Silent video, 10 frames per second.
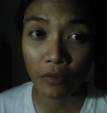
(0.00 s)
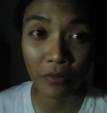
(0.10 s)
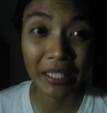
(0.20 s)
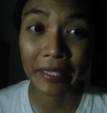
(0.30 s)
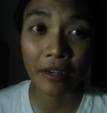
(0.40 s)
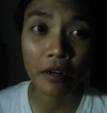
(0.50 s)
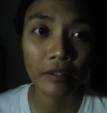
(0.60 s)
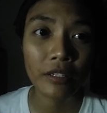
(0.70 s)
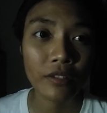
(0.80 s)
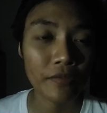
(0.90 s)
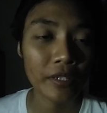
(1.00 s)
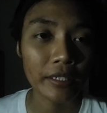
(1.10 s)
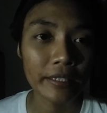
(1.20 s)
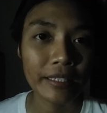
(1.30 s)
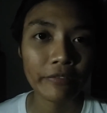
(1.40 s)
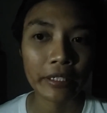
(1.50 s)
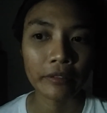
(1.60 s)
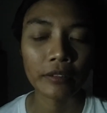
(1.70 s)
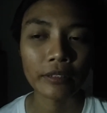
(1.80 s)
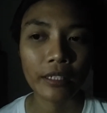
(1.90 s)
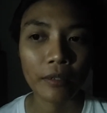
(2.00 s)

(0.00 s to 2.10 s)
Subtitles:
really hard, it's really difficult.